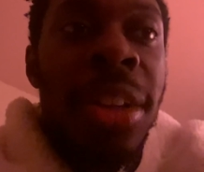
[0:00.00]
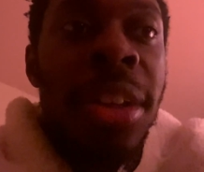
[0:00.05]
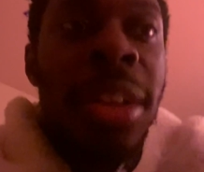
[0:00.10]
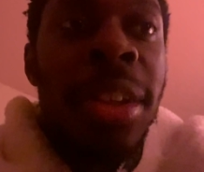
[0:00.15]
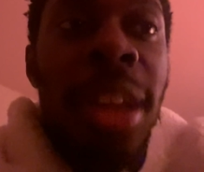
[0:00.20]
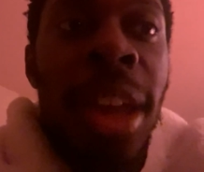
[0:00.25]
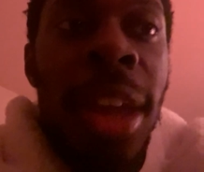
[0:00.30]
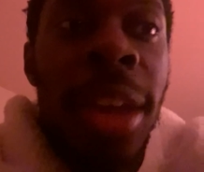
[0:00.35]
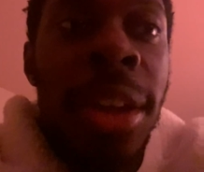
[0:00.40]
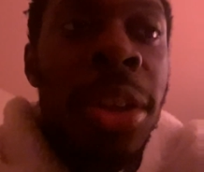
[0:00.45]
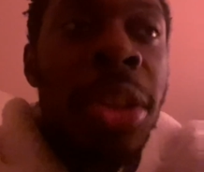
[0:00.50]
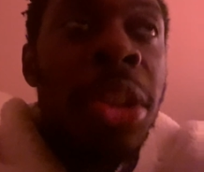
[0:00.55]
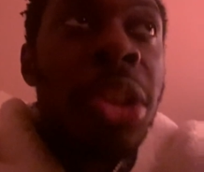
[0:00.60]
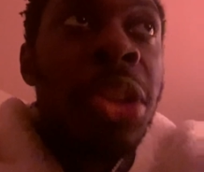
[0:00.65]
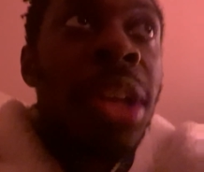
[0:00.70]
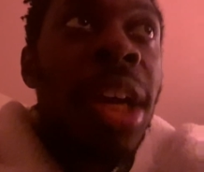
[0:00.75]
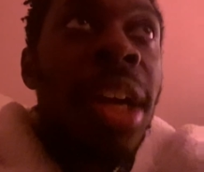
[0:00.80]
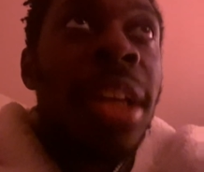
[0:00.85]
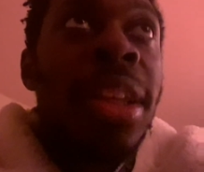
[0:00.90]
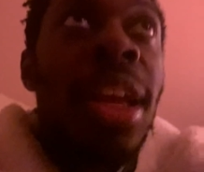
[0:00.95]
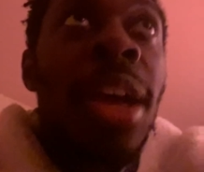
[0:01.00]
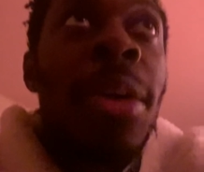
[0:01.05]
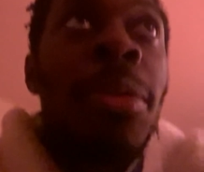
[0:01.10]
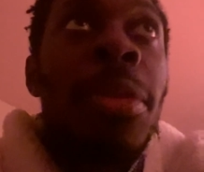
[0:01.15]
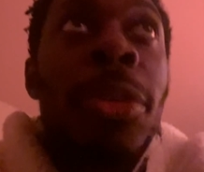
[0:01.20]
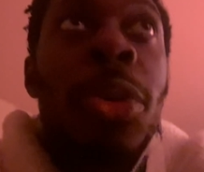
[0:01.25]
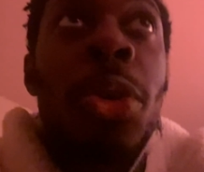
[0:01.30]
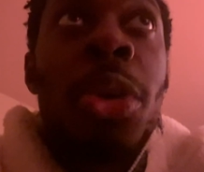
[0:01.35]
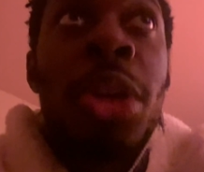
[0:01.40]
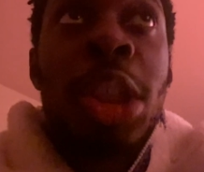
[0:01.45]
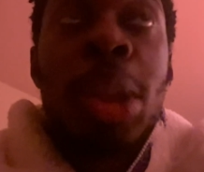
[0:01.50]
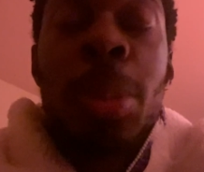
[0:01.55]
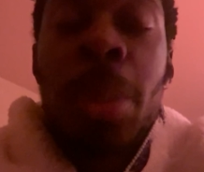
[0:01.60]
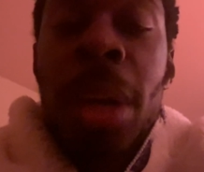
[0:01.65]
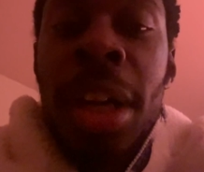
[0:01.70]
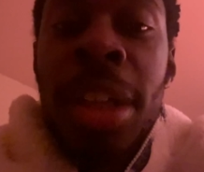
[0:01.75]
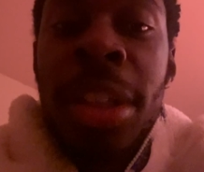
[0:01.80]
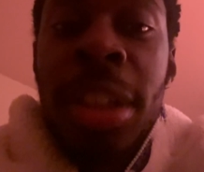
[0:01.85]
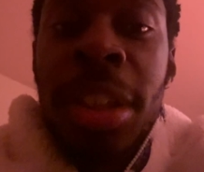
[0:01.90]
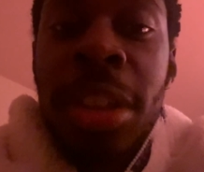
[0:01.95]
that with
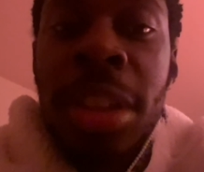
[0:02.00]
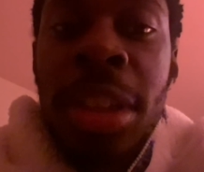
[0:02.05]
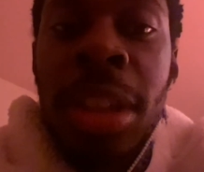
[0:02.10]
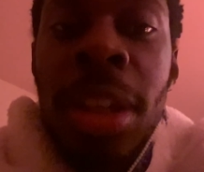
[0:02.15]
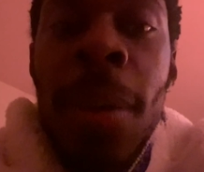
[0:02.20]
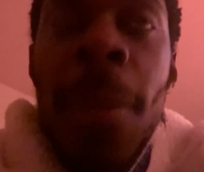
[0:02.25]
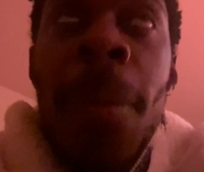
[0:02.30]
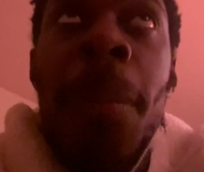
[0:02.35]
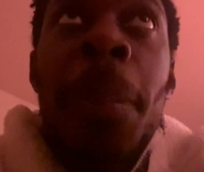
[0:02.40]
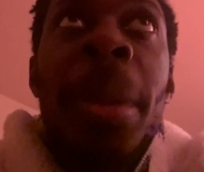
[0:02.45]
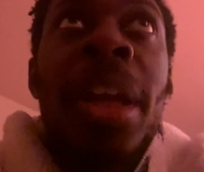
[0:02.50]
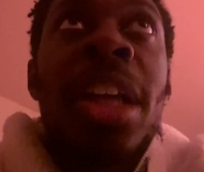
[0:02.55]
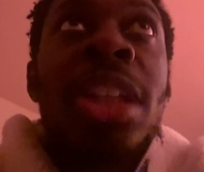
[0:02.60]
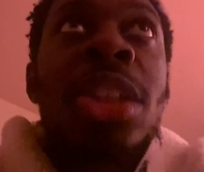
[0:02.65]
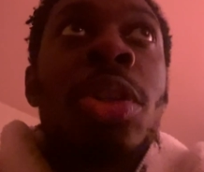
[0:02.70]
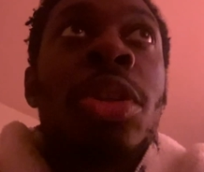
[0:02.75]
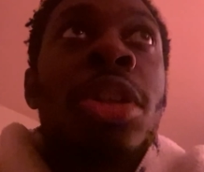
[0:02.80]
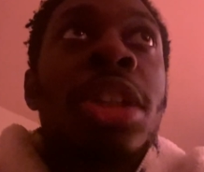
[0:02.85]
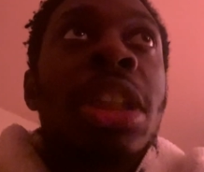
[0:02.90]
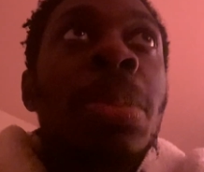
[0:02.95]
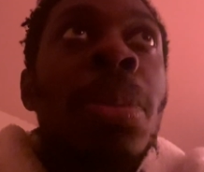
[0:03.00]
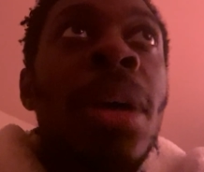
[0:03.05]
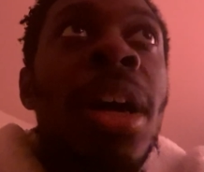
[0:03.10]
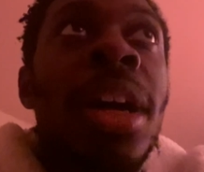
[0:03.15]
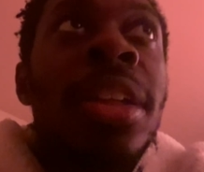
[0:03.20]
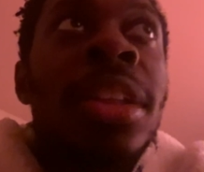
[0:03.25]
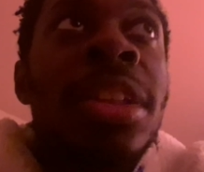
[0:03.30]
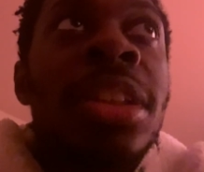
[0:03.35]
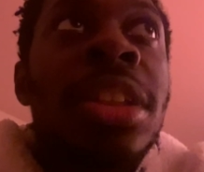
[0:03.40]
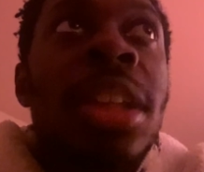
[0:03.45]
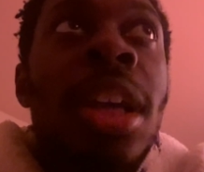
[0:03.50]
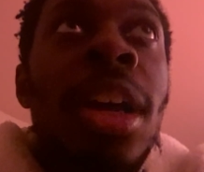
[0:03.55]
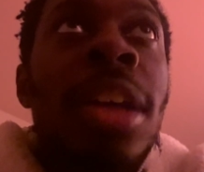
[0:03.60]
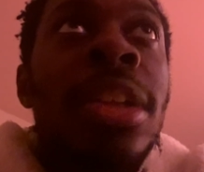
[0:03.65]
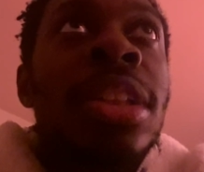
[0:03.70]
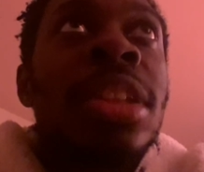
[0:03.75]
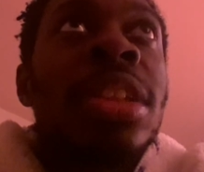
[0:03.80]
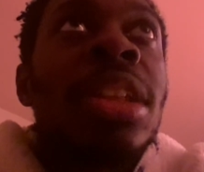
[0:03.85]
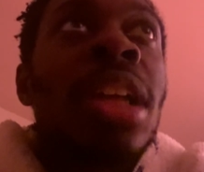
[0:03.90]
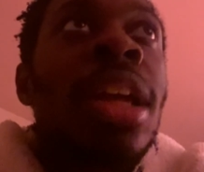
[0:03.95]
correspondence, because correspondence tells
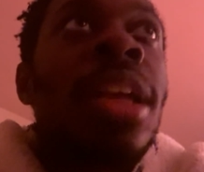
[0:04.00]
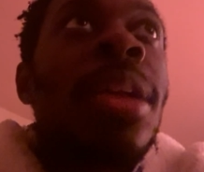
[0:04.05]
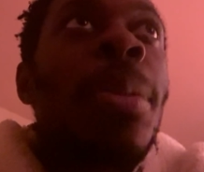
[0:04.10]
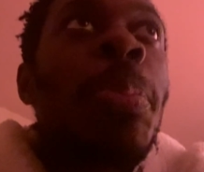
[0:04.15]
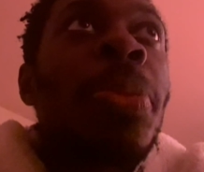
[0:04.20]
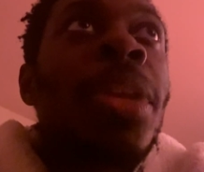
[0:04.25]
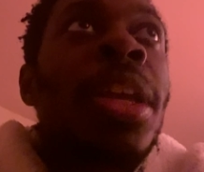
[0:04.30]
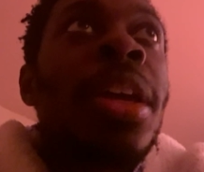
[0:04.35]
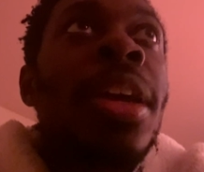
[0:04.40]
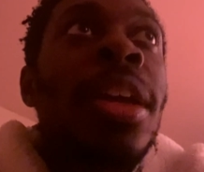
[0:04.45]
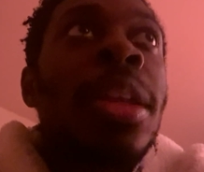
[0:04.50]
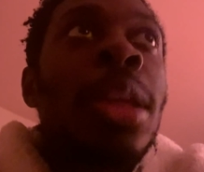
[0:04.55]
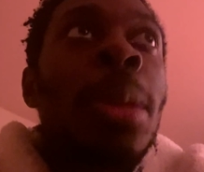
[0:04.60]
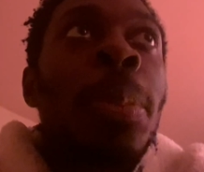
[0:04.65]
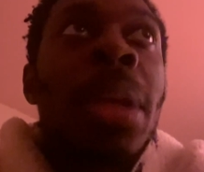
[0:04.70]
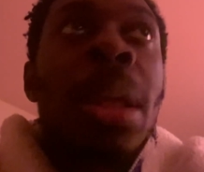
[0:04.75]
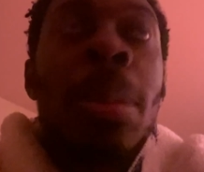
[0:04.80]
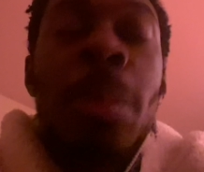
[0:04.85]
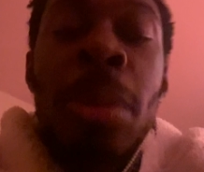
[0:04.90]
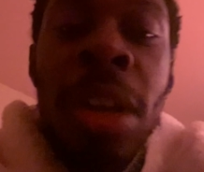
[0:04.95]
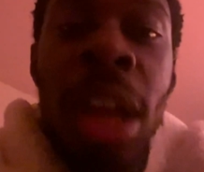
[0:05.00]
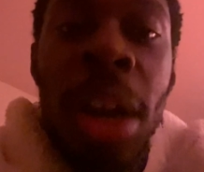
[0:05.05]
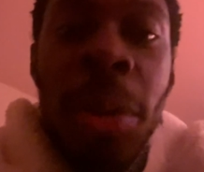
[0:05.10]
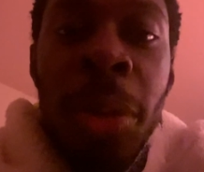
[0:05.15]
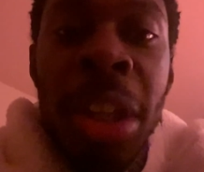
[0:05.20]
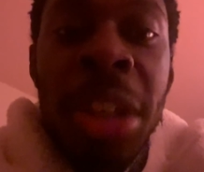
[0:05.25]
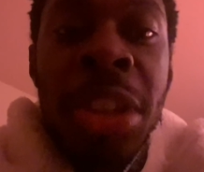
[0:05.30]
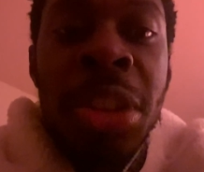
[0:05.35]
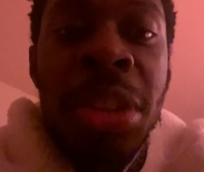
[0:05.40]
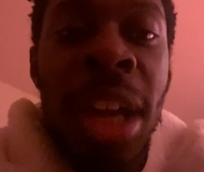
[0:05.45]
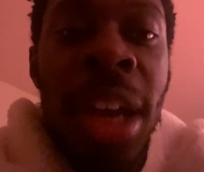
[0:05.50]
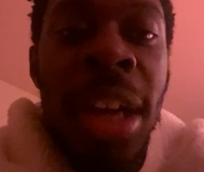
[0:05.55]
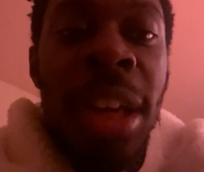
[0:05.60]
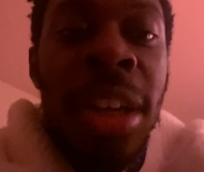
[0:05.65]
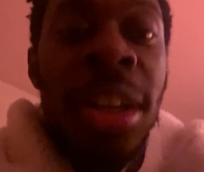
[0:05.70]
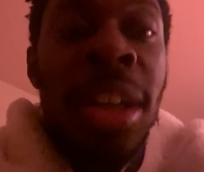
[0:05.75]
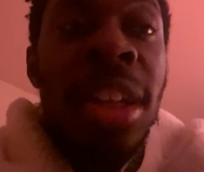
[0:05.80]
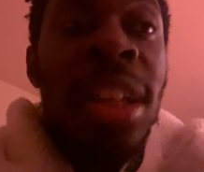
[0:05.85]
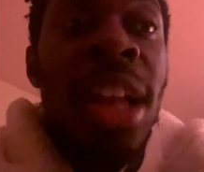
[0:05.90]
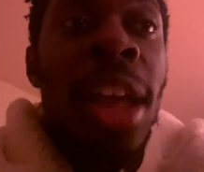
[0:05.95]
us that the people that we attract in
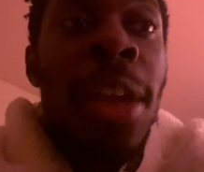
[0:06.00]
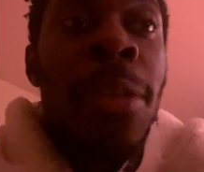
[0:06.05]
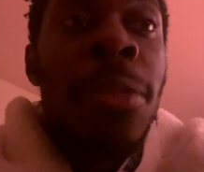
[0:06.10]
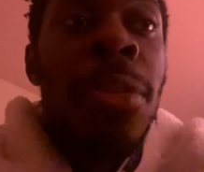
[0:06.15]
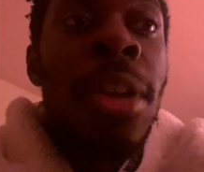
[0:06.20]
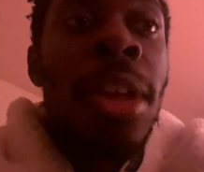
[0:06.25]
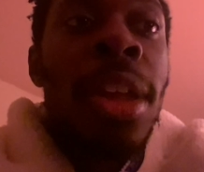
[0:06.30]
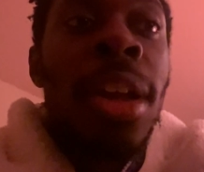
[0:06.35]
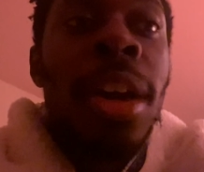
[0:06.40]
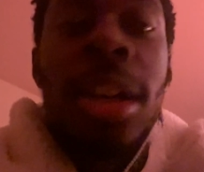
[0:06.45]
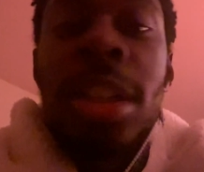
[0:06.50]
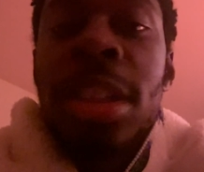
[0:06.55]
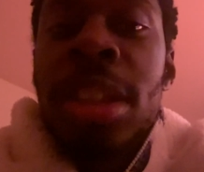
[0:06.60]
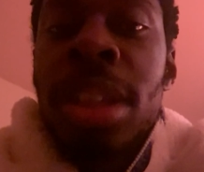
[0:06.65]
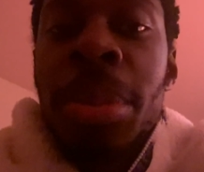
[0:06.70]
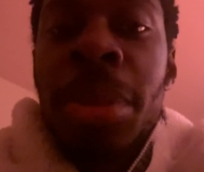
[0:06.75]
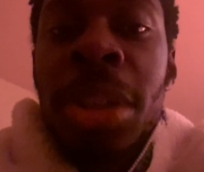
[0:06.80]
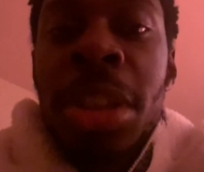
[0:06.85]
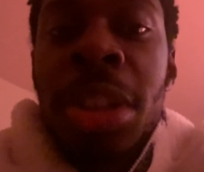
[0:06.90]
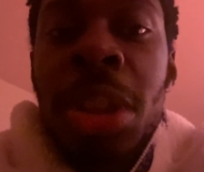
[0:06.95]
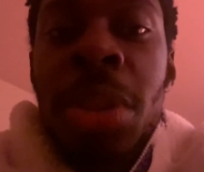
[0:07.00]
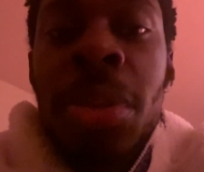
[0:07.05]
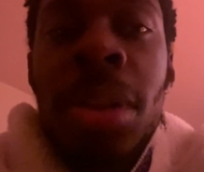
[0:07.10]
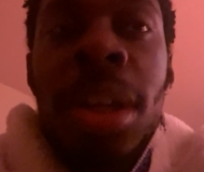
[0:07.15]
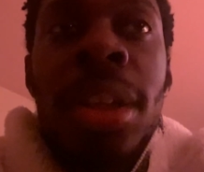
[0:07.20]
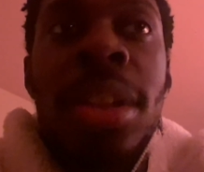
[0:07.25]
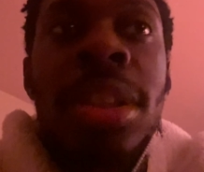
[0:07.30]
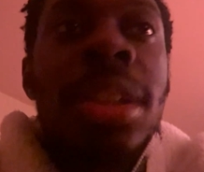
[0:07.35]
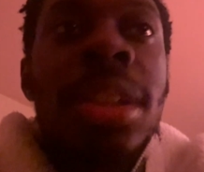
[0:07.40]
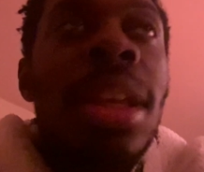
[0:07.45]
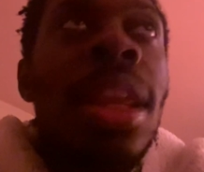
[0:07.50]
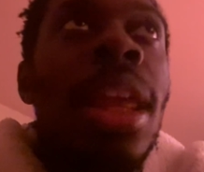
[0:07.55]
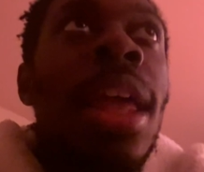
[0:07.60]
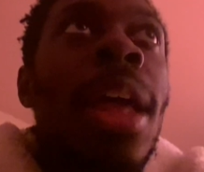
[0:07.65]
our life are similar to us.